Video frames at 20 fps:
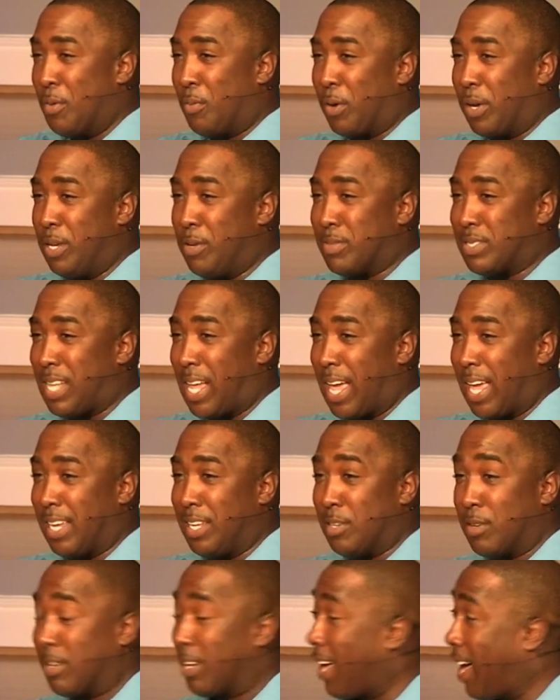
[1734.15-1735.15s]
where he was
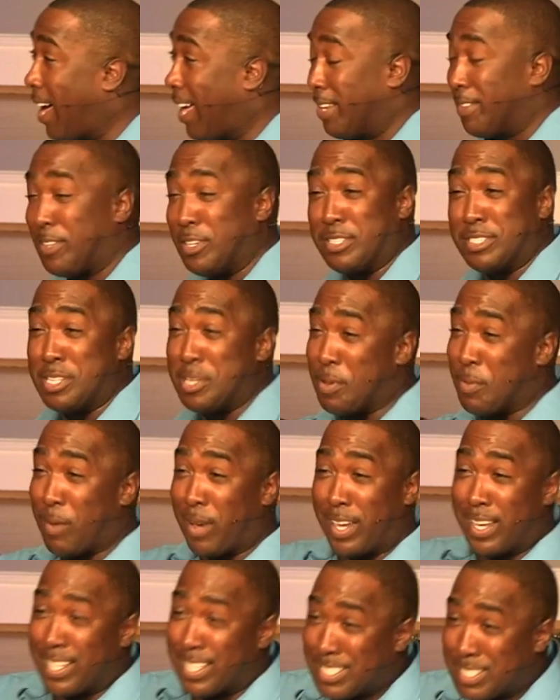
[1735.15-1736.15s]
like, you know, God, if there's any
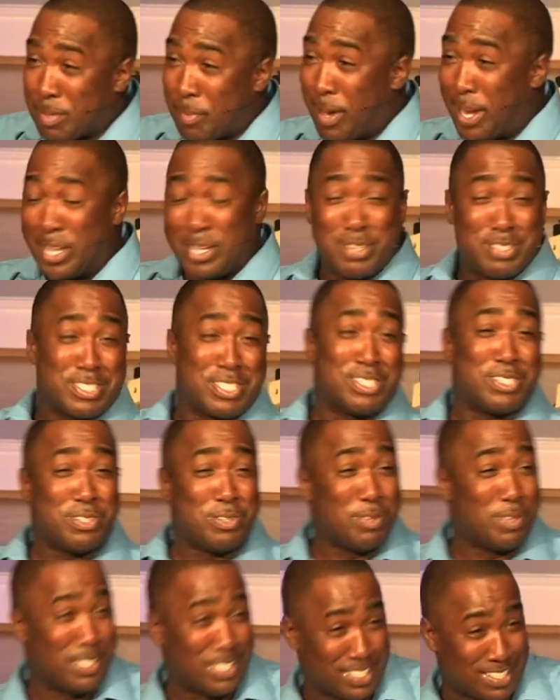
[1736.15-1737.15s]
way somebody else could
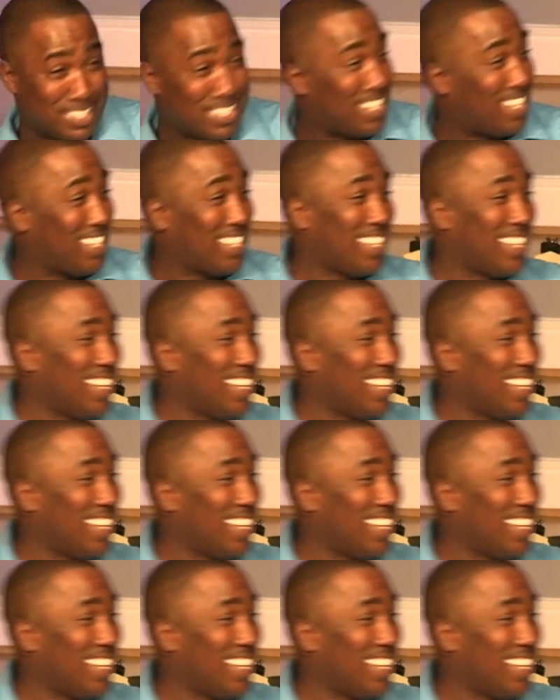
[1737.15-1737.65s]
do this,